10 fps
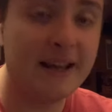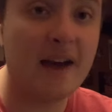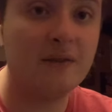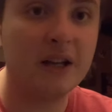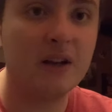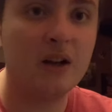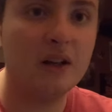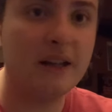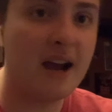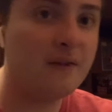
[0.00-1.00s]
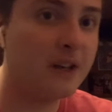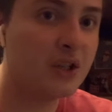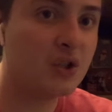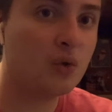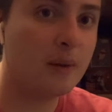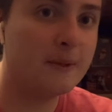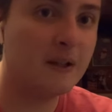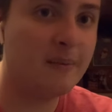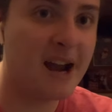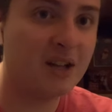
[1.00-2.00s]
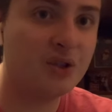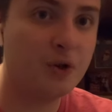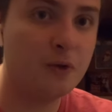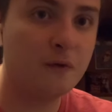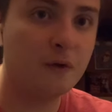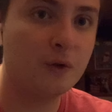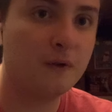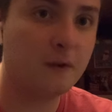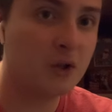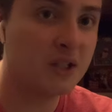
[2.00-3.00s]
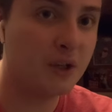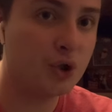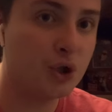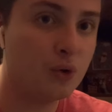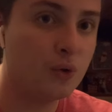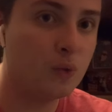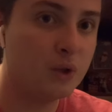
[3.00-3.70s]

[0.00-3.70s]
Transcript: They have like a script in the back too for the first issue,